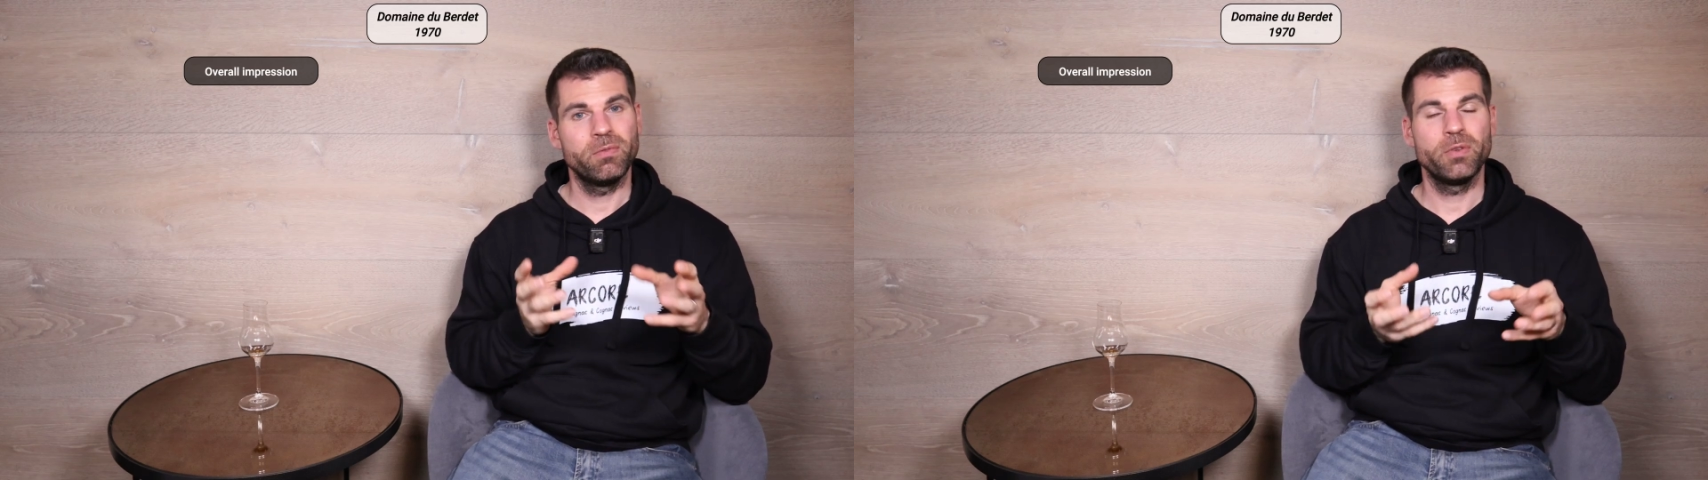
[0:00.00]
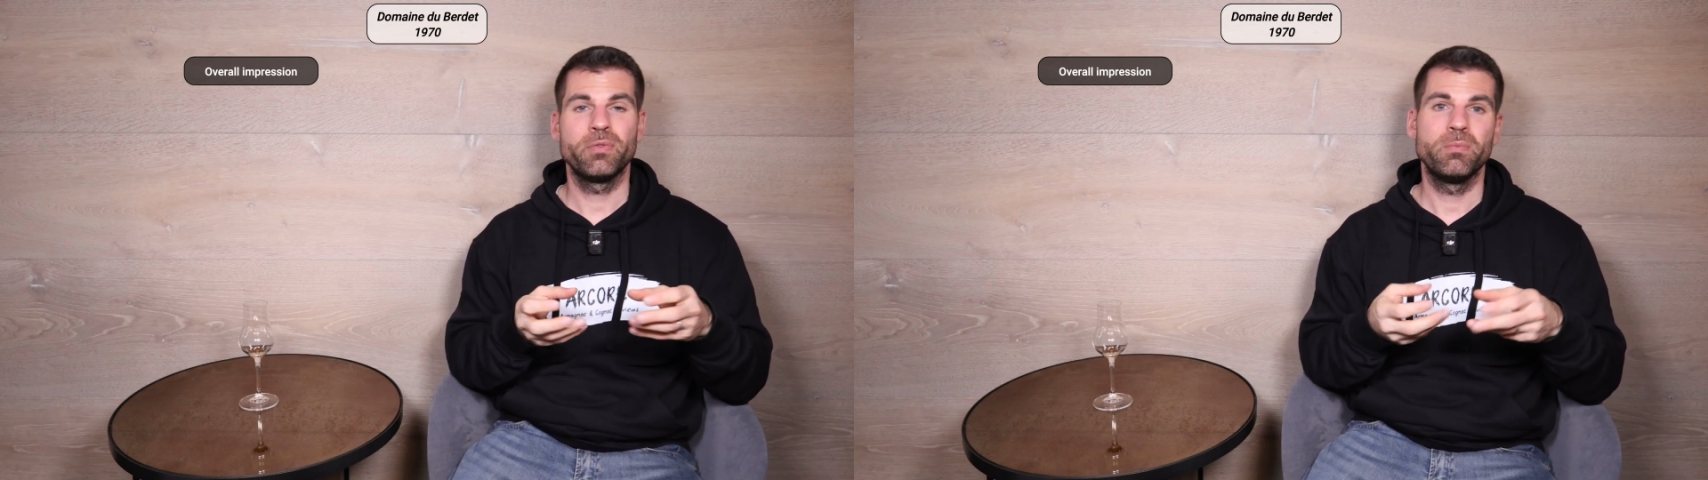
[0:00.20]

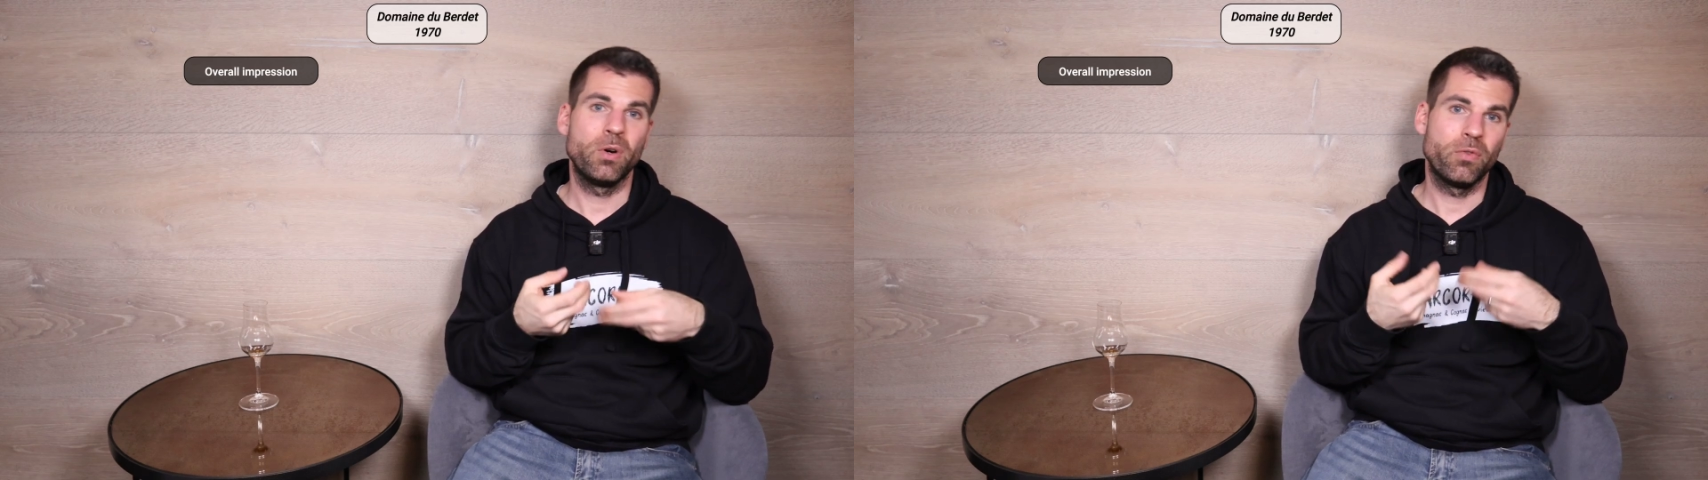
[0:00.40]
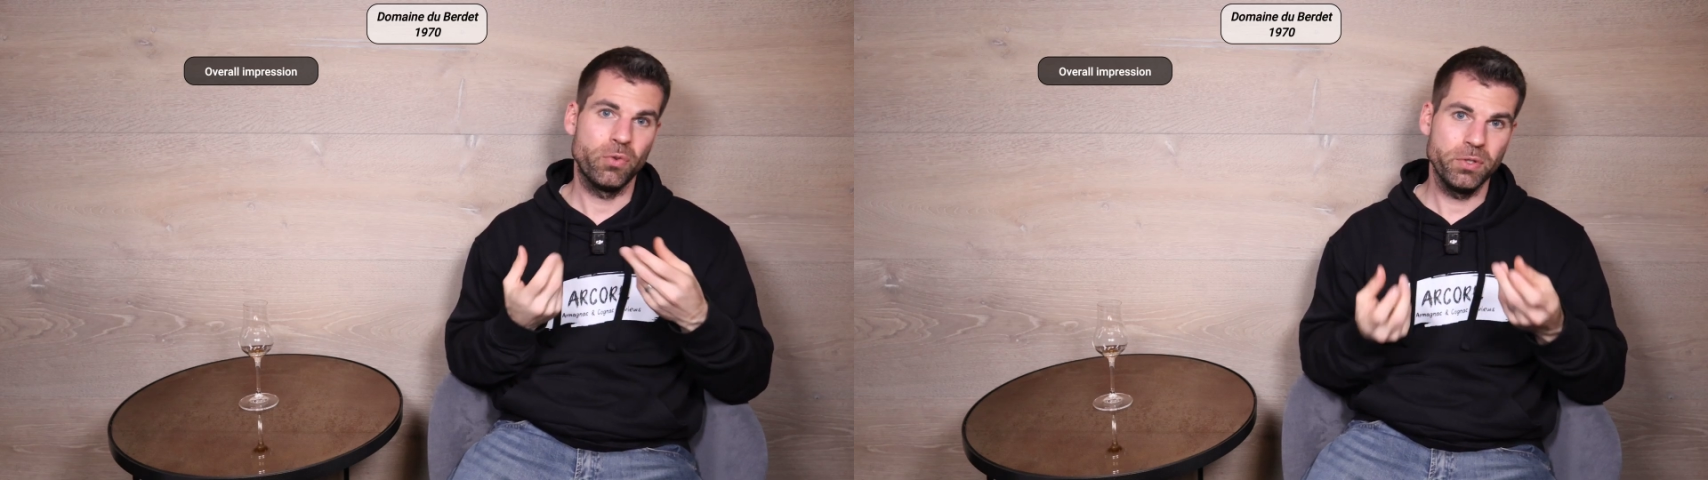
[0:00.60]
with
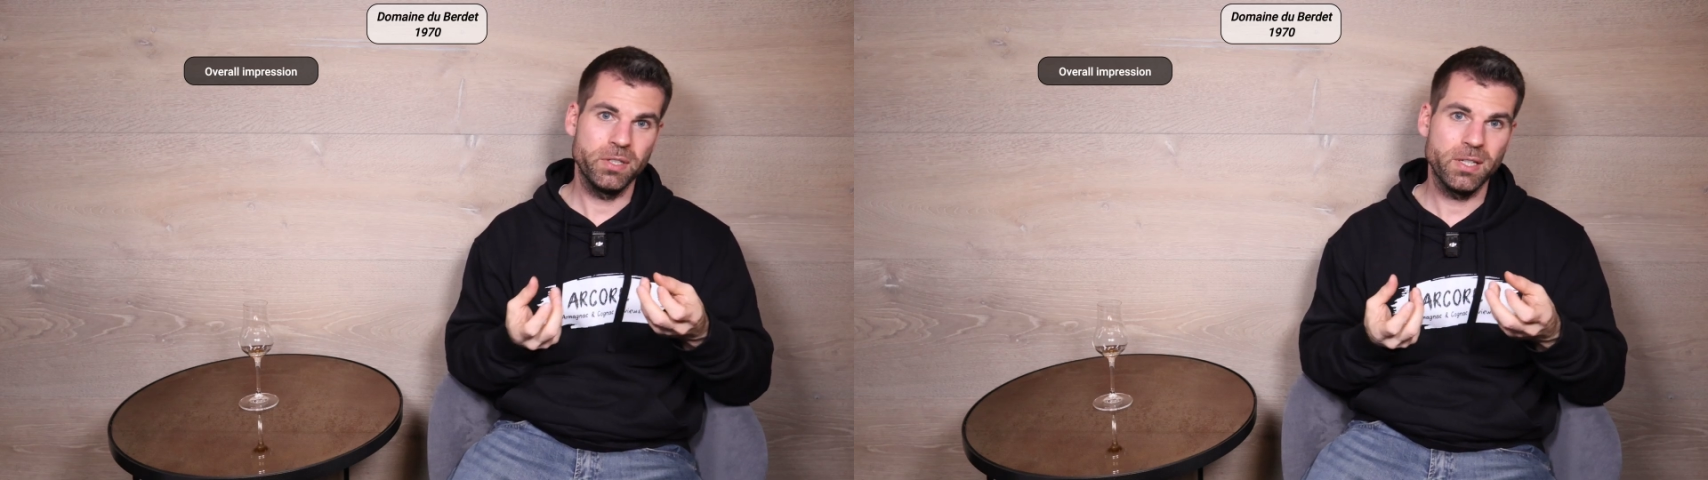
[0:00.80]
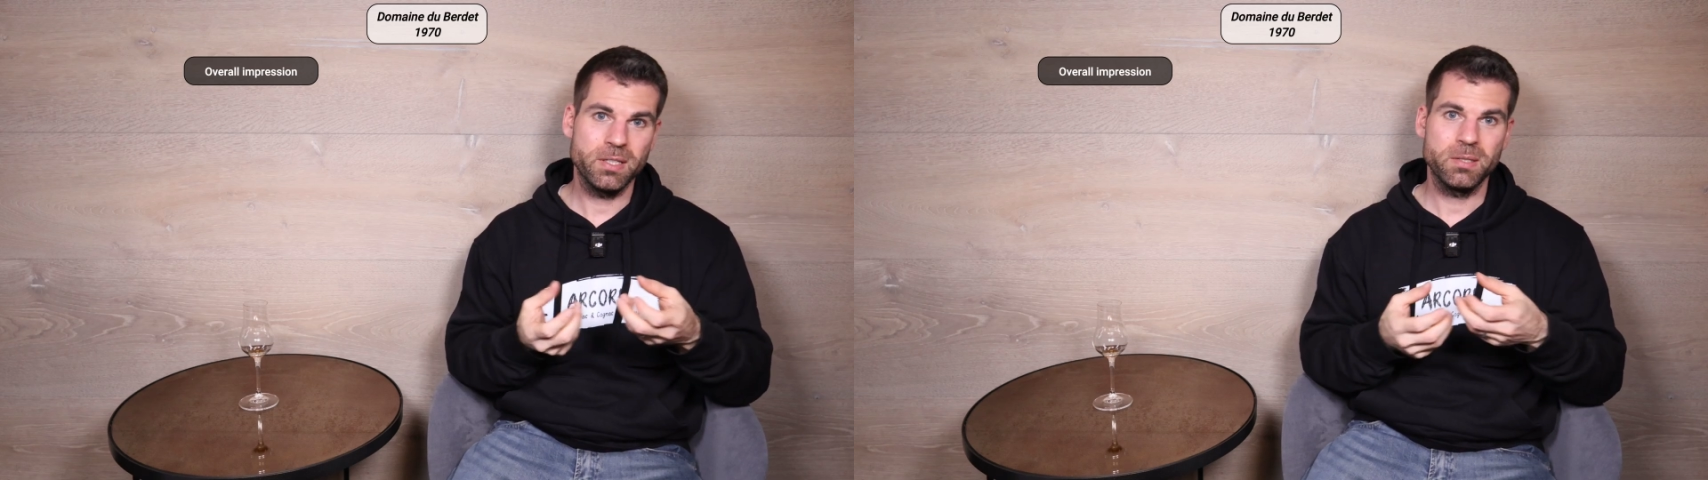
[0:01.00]
more
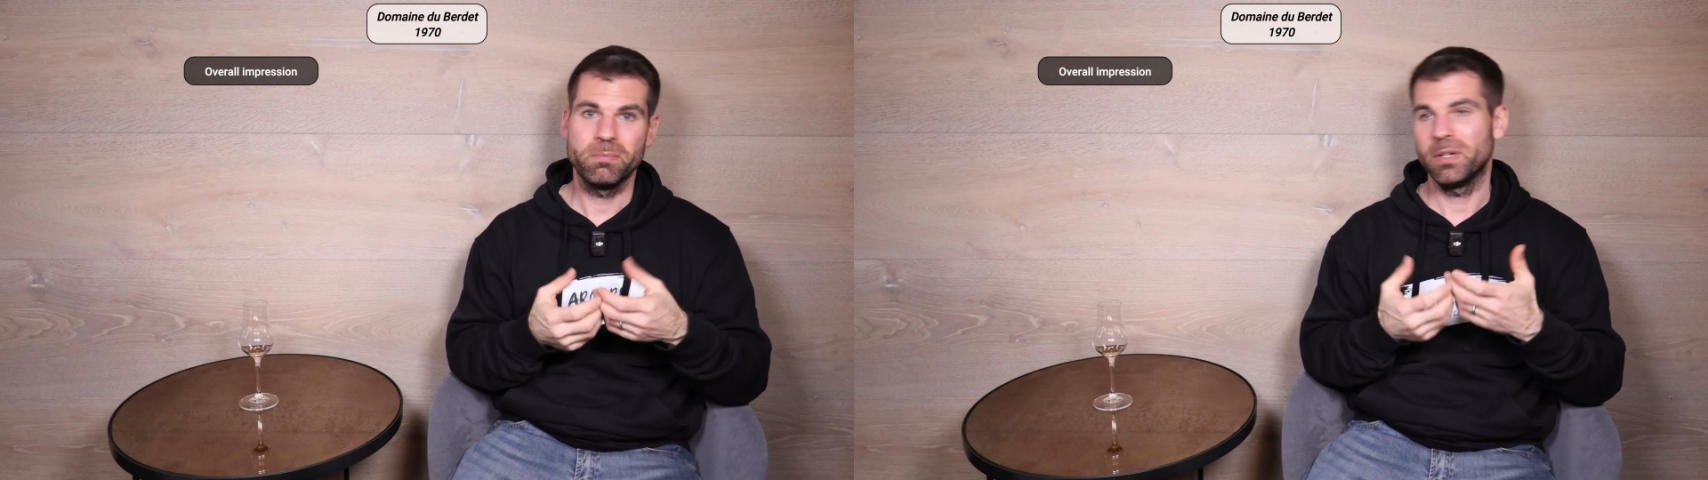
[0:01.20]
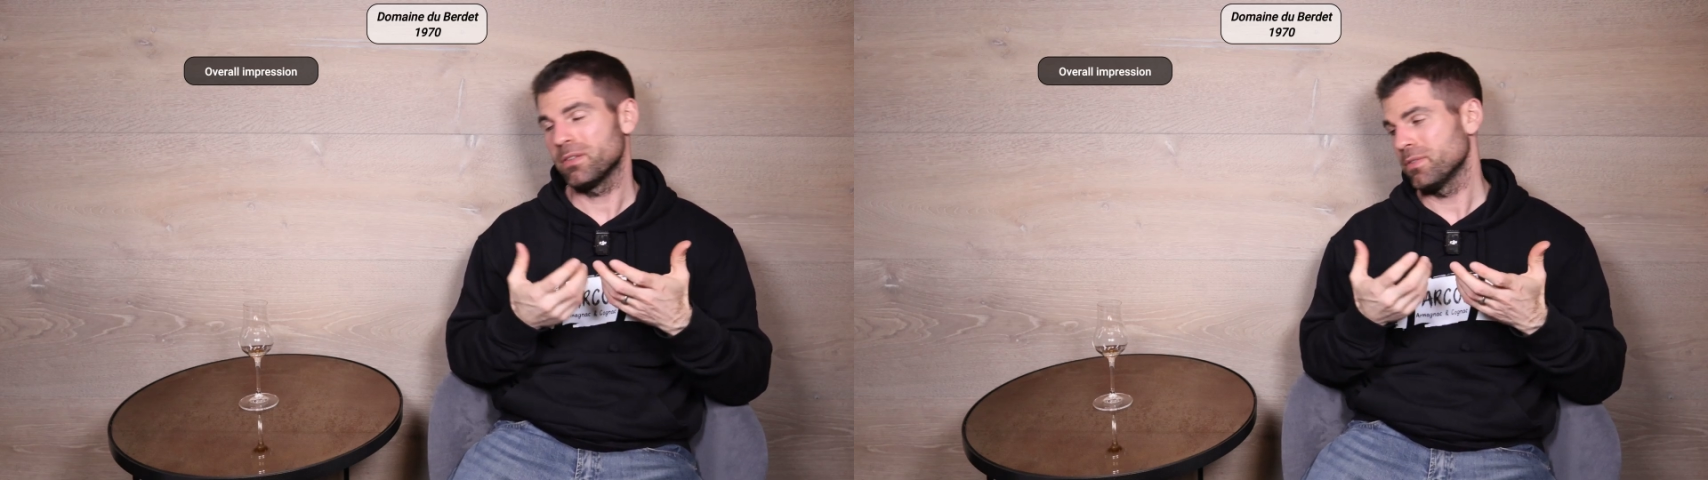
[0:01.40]
fruitiness,
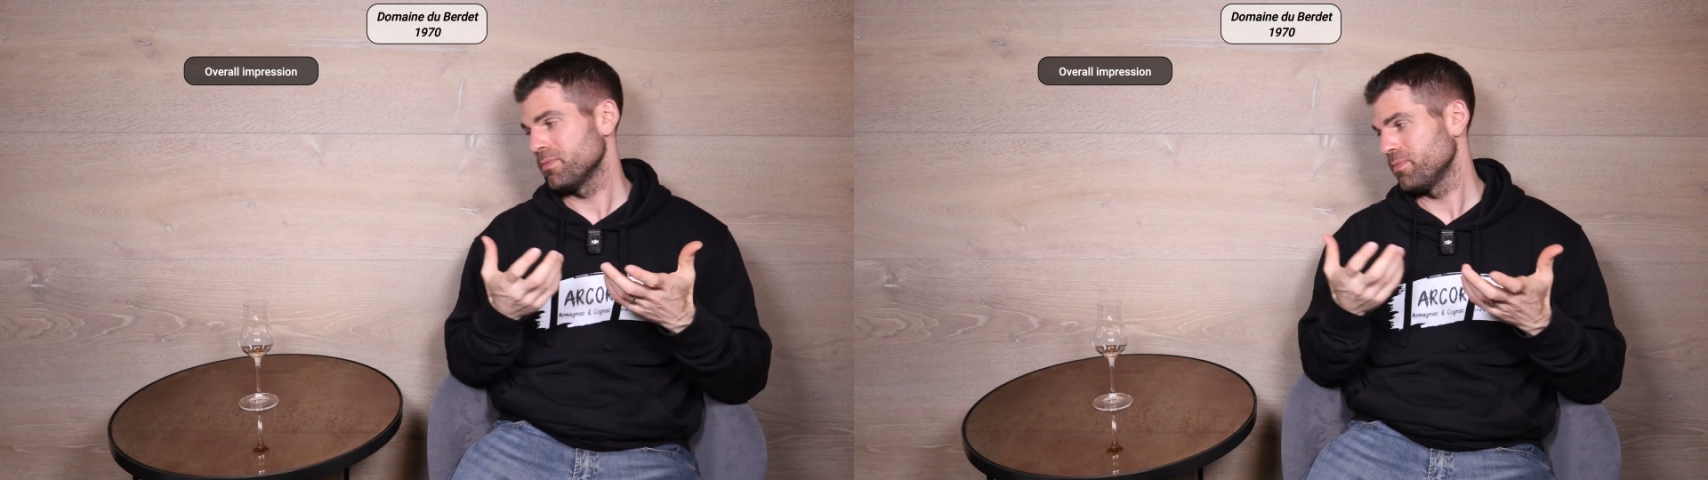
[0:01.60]
but